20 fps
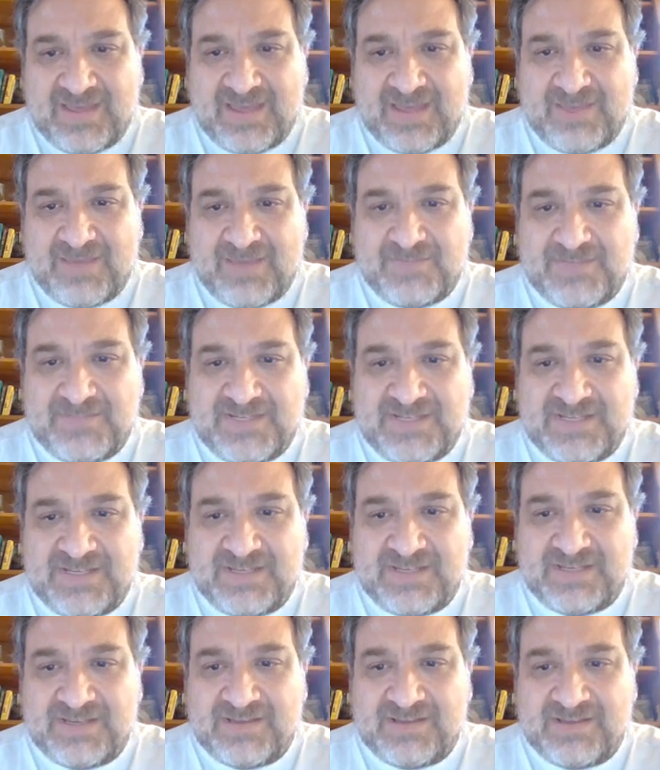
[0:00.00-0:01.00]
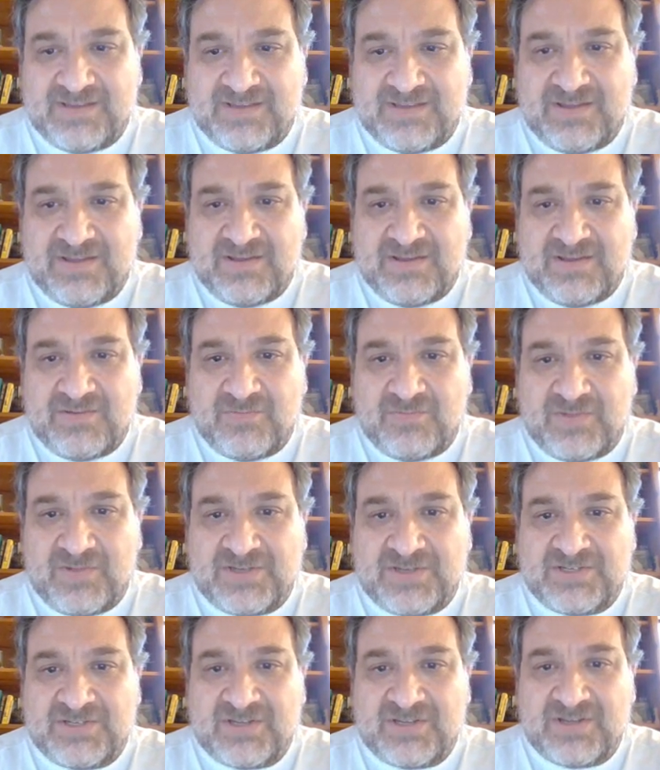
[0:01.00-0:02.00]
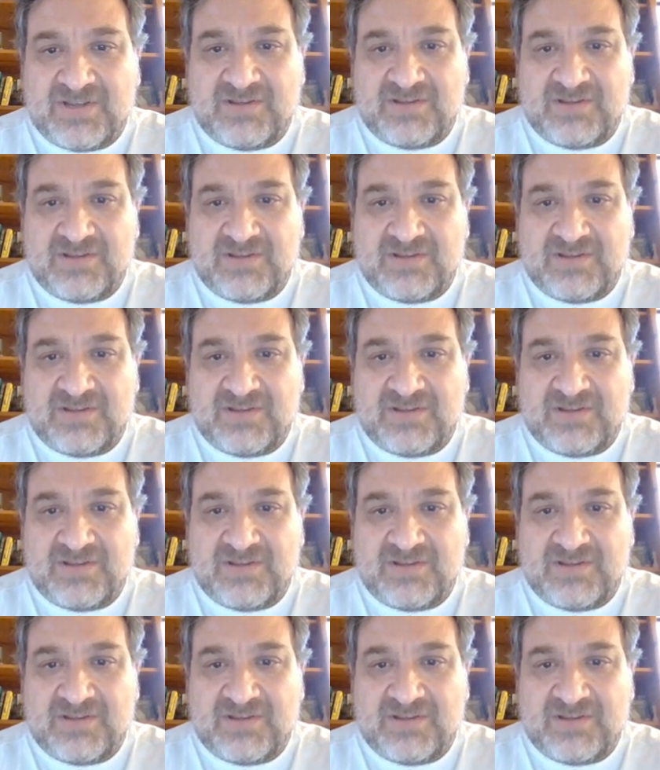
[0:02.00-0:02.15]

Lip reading: MT, which